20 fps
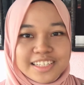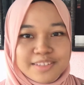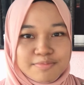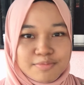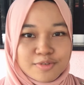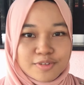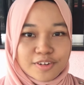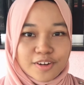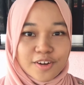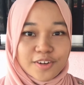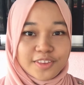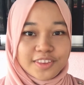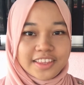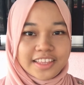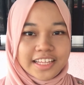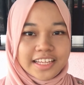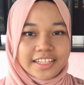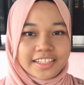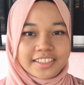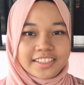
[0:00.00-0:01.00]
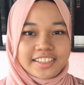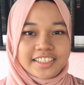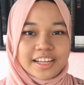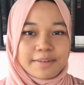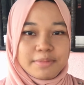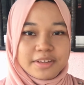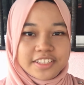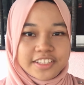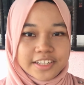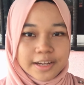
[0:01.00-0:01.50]
book contains
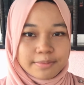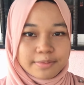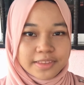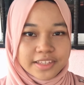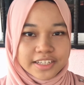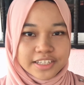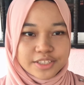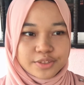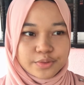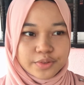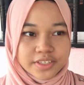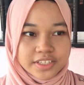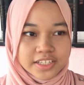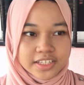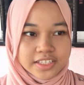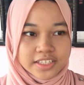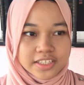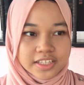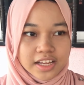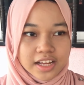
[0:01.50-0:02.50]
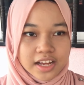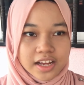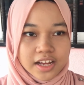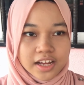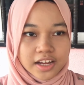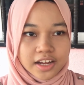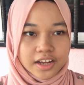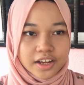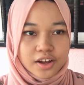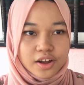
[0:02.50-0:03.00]
7 chapters, which is
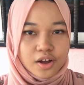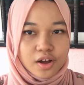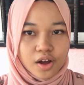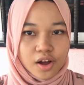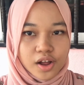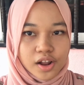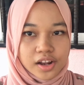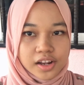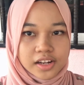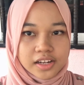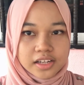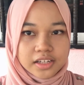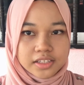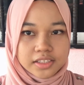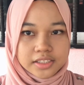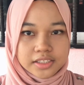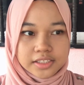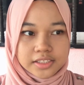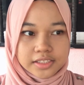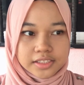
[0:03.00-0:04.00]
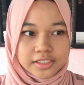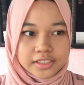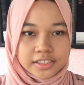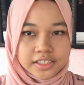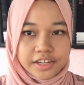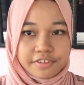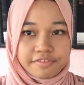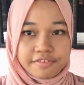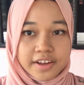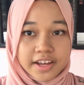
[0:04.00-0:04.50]
all
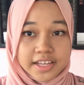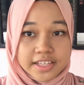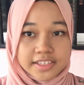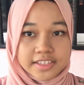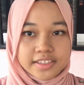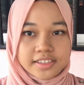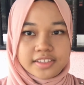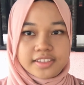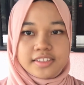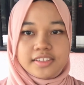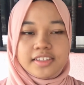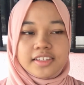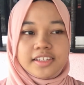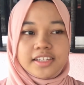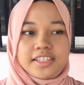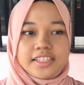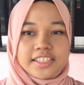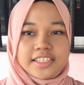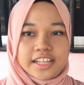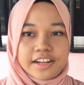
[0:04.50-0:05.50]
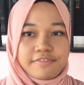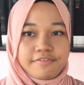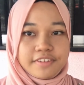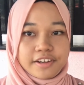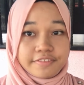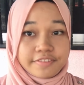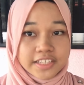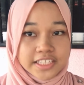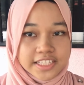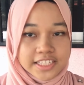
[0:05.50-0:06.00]
defines the self-love
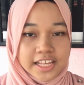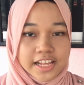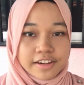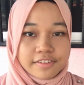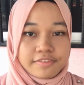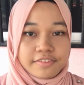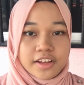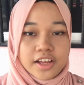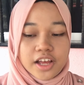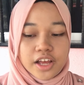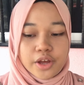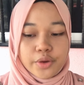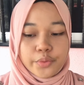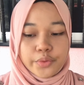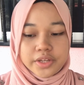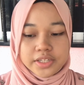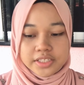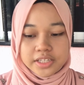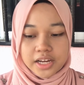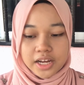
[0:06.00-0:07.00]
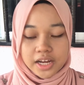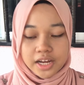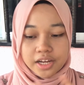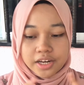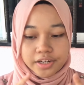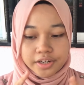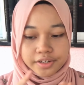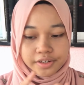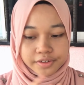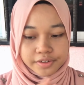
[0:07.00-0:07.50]
itself, which are
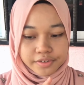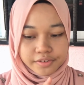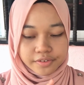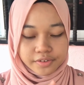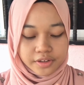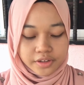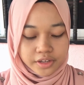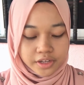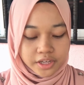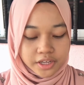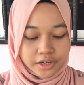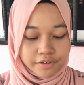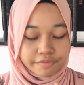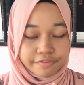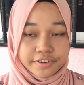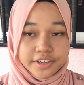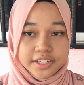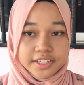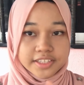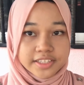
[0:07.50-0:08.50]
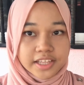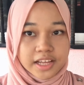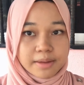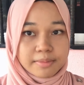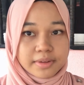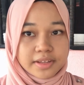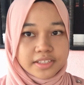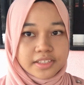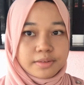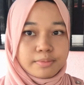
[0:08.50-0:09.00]
in the first step
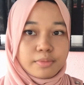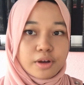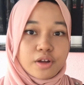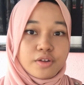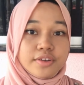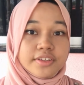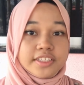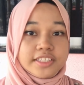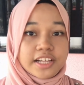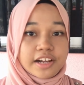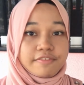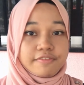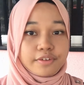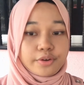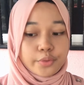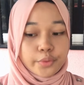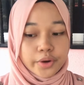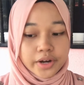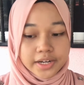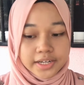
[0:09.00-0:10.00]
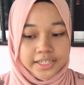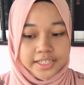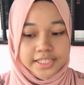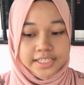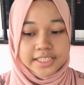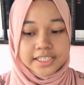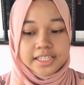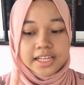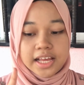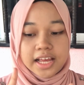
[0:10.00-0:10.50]
is about
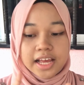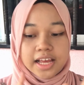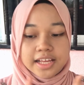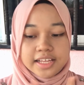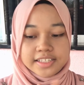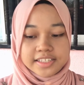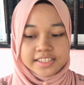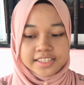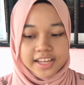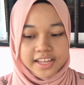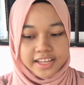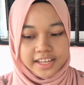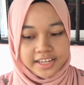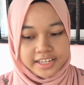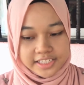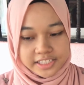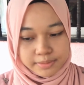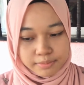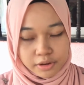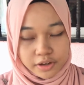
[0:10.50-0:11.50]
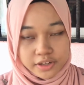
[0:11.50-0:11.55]
self-awareness, the second is about